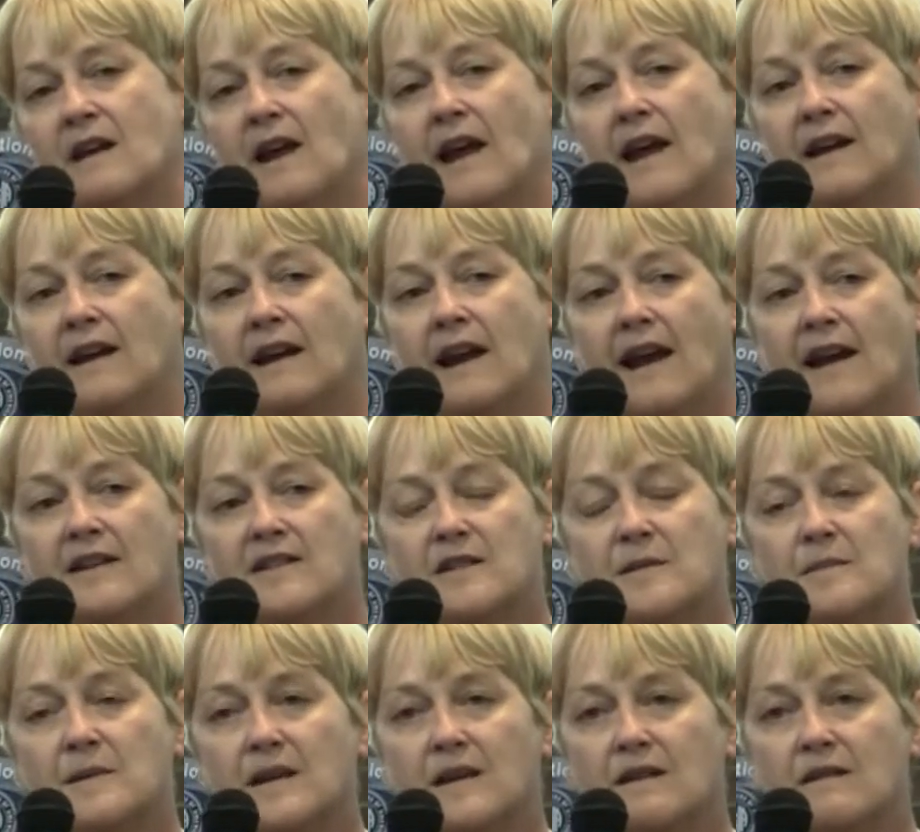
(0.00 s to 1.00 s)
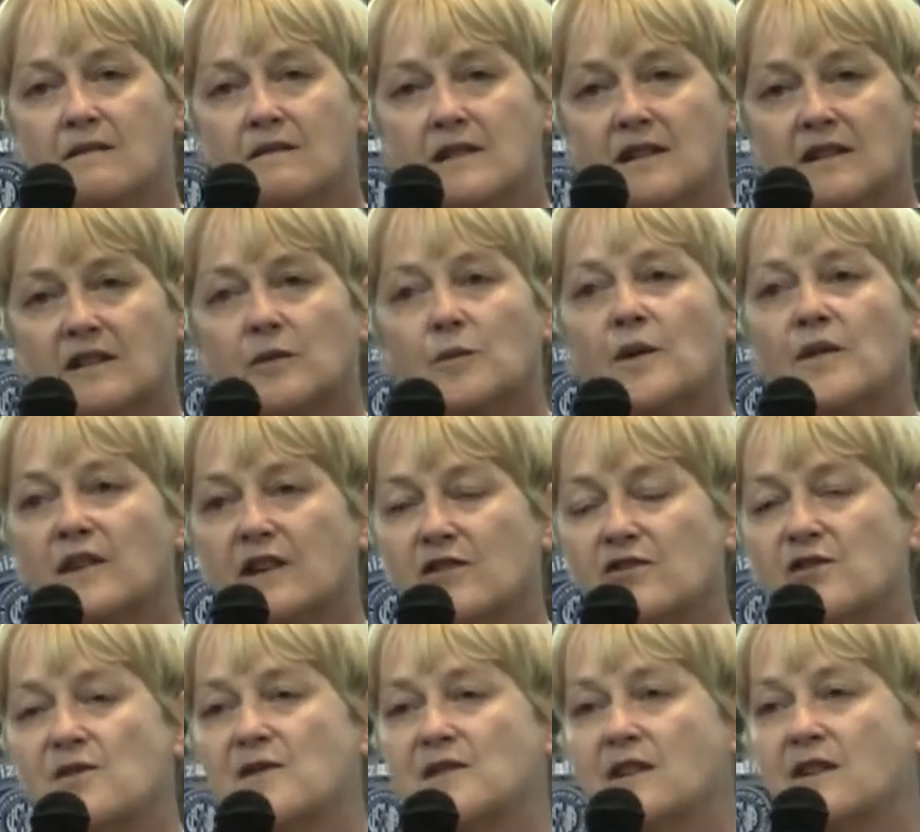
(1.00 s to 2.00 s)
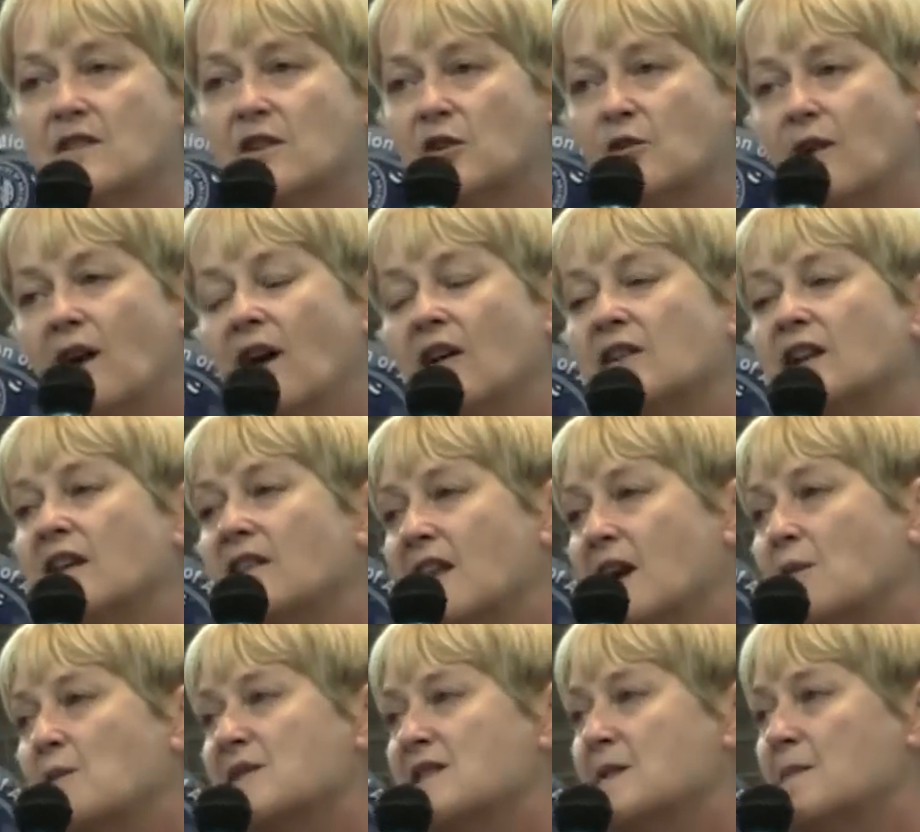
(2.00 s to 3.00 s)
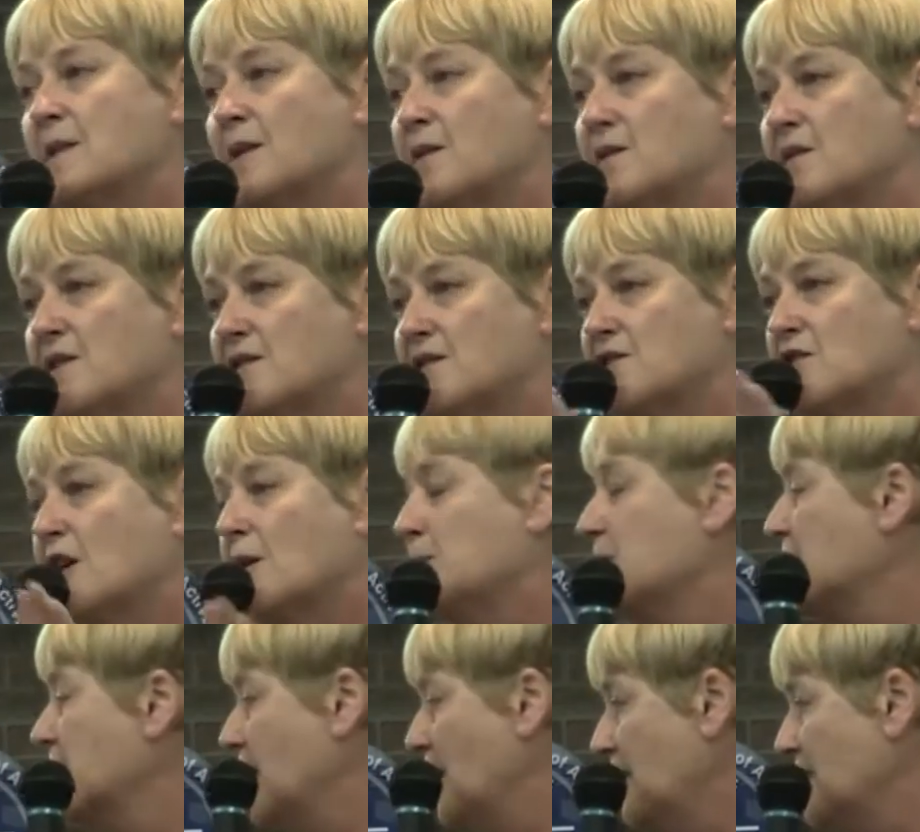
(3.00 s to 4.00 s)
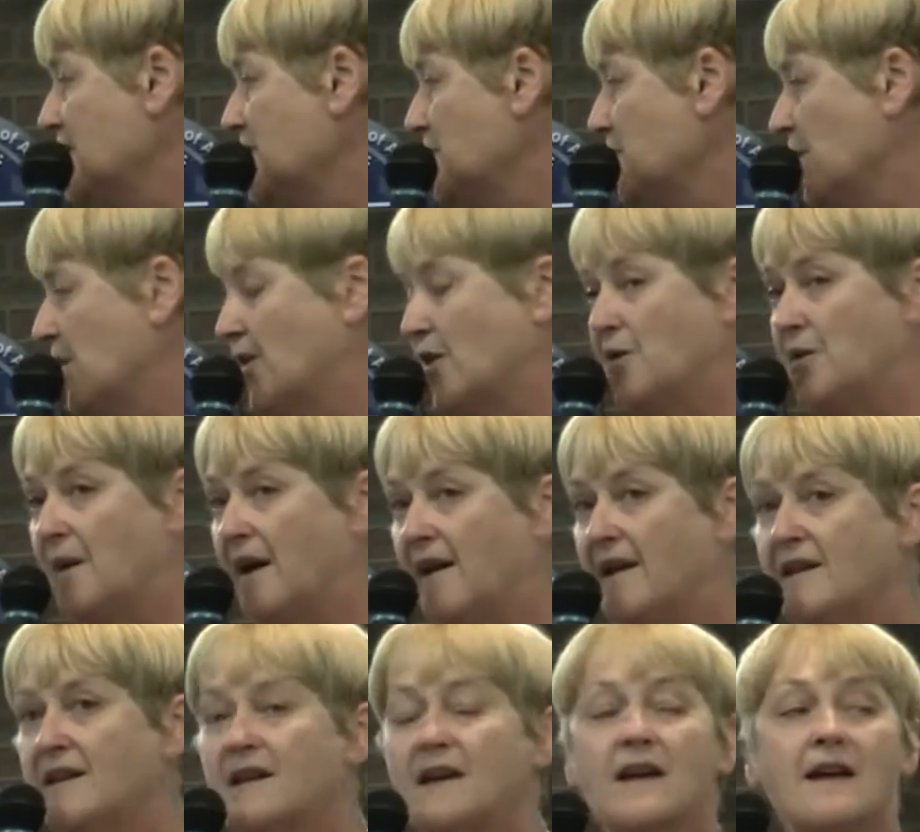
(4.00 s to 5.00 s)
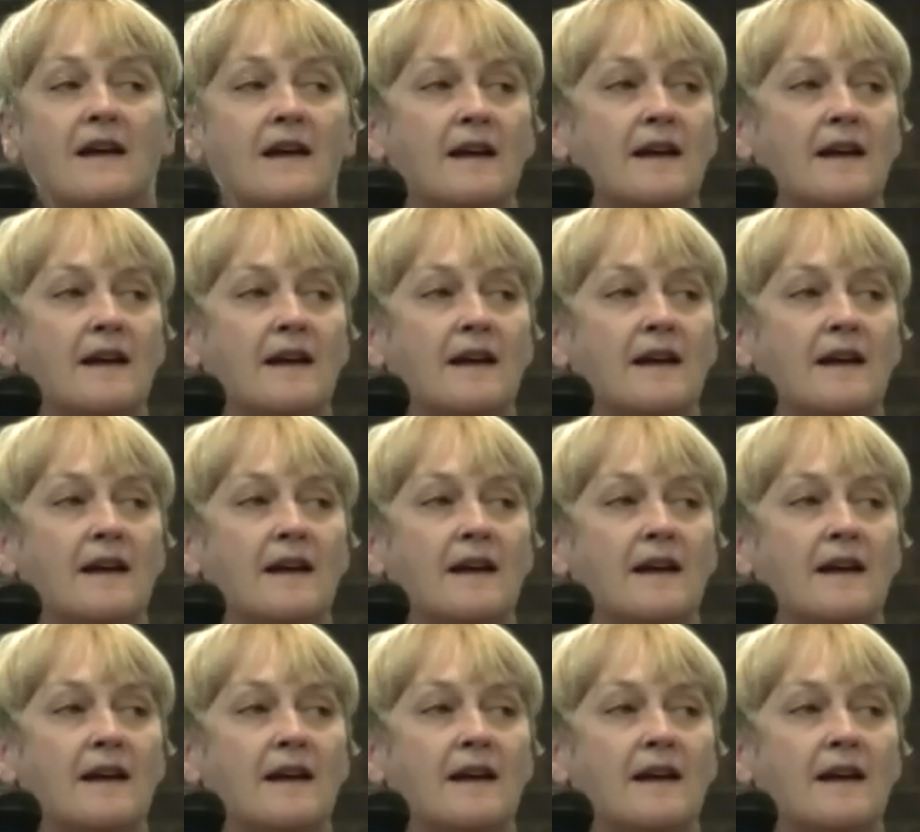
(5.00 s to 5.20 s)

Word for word: and it had to be dealing with issues on the ground, and that was about the Stop the Cuts work, right?